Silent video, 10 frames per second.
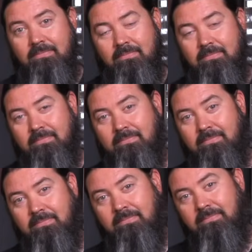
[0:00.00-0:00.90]

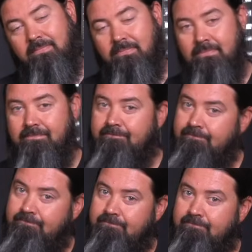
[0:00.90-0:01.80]

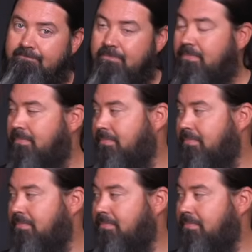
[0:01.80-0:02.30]
The person shown says nothing.